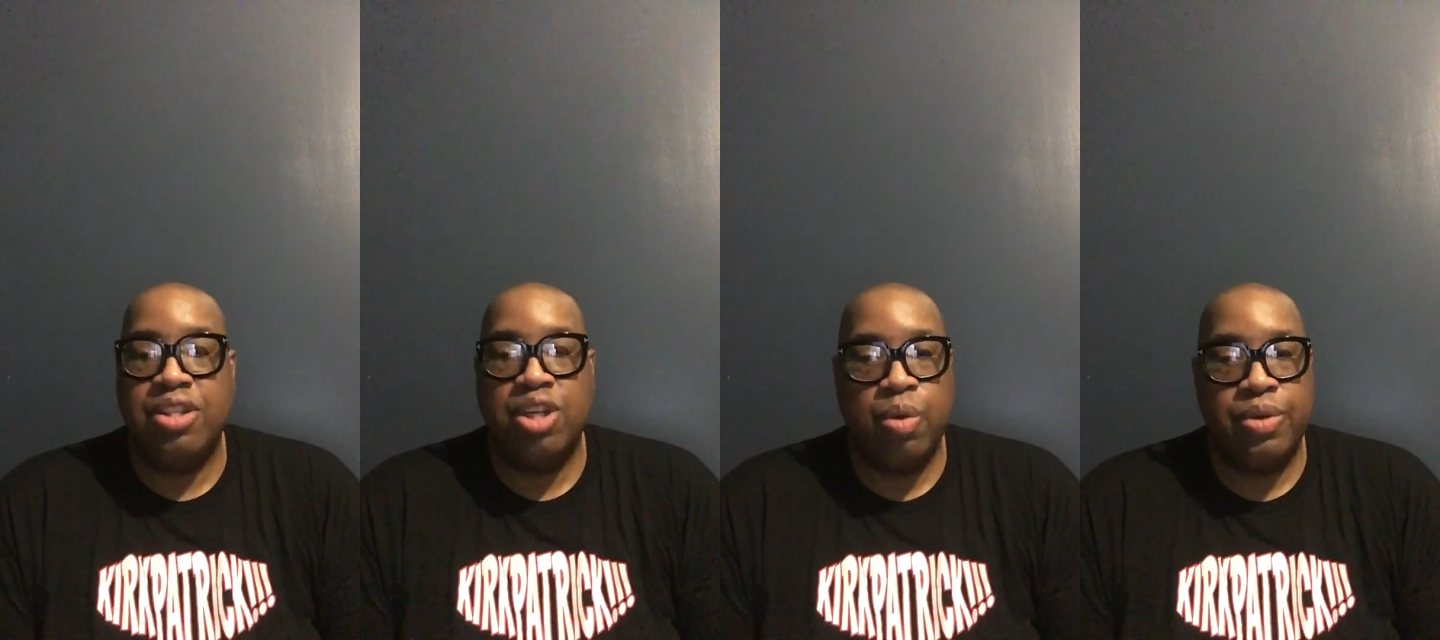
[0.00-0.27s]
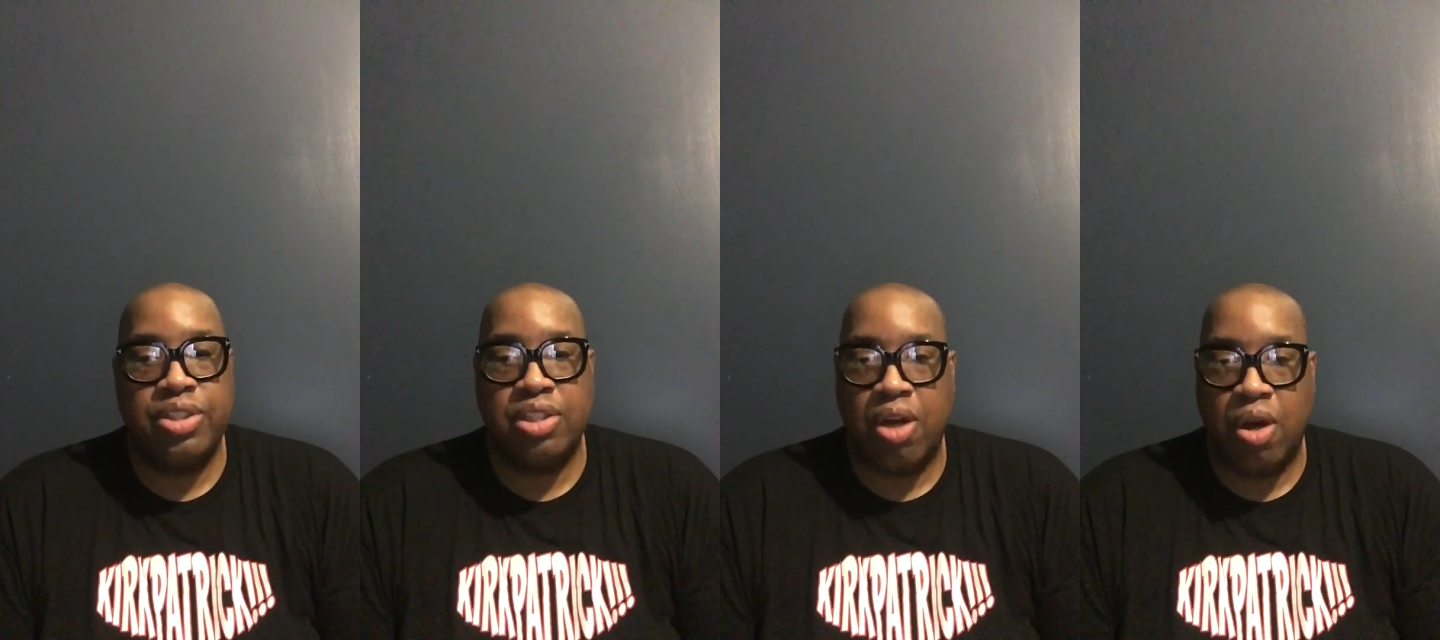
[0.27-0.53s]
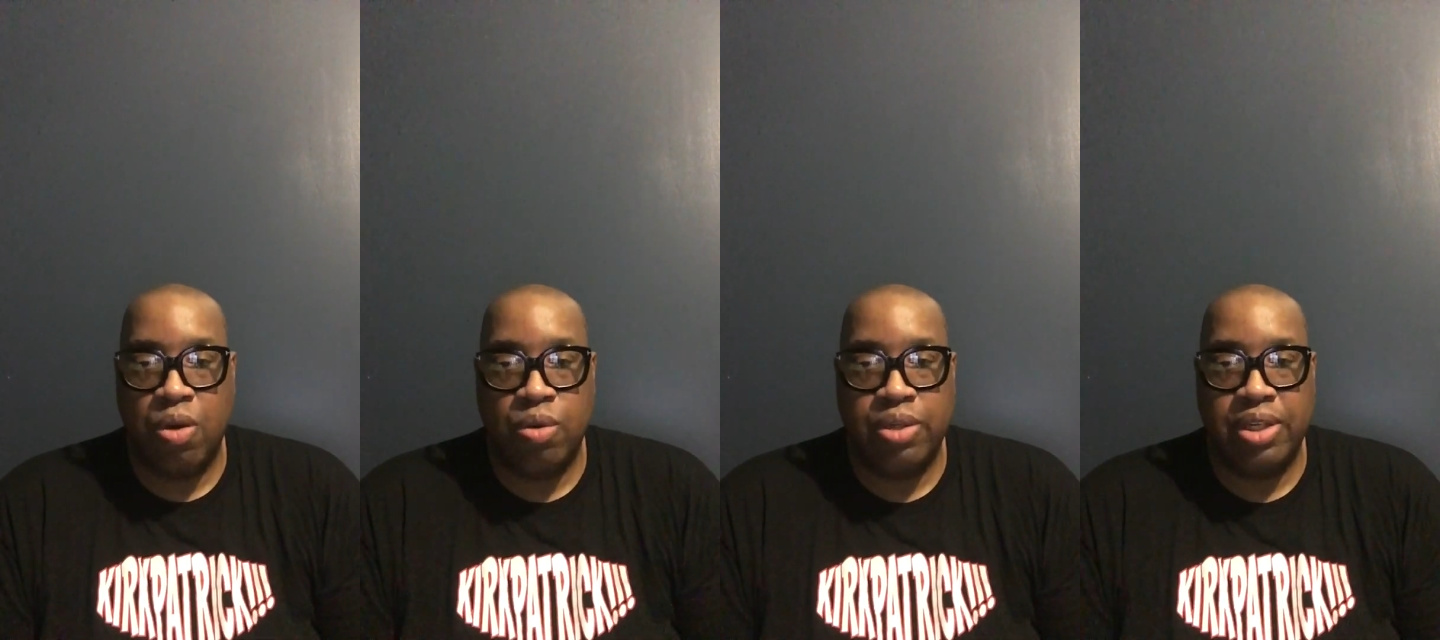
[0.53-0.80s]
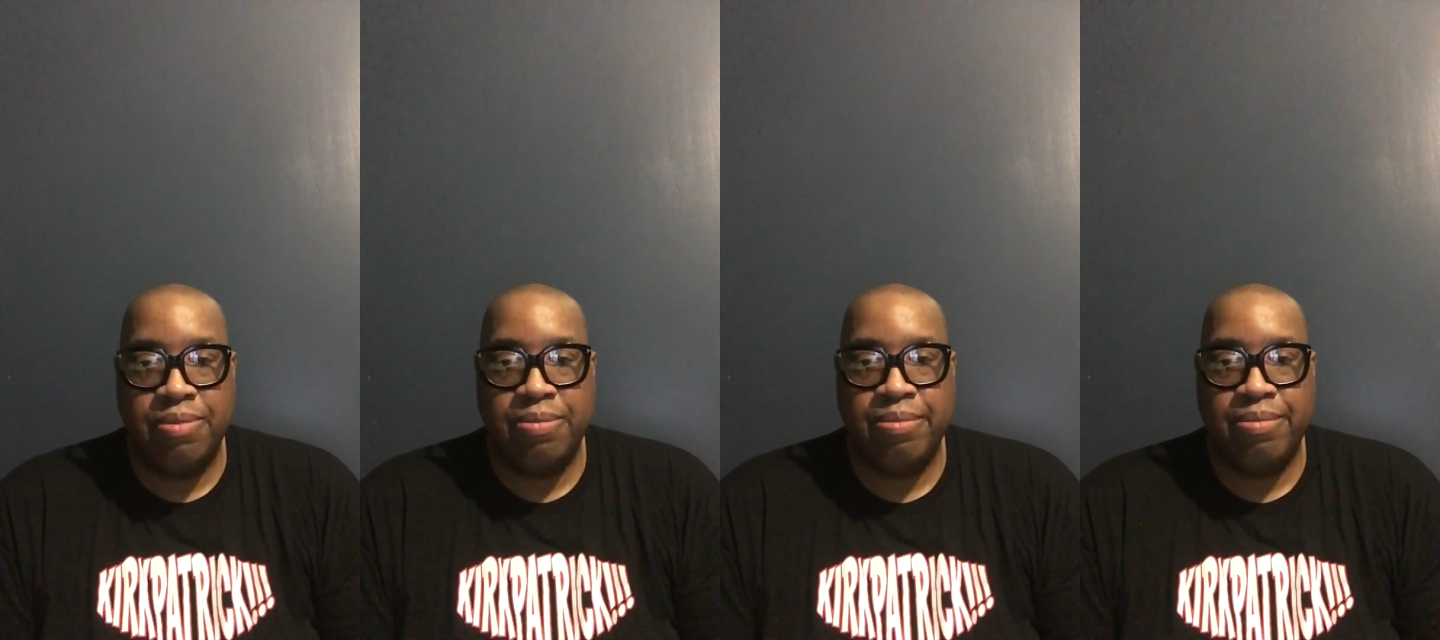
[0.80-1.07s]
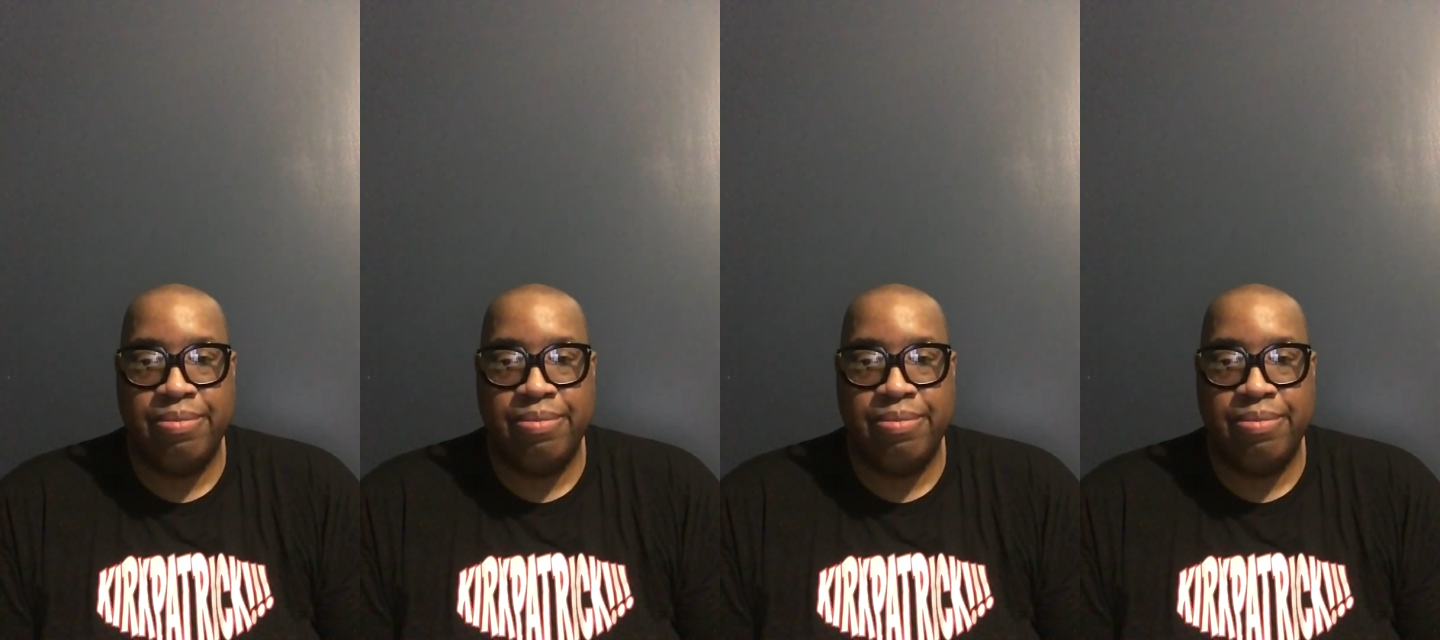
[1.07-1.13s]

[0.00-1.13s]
though it's coding,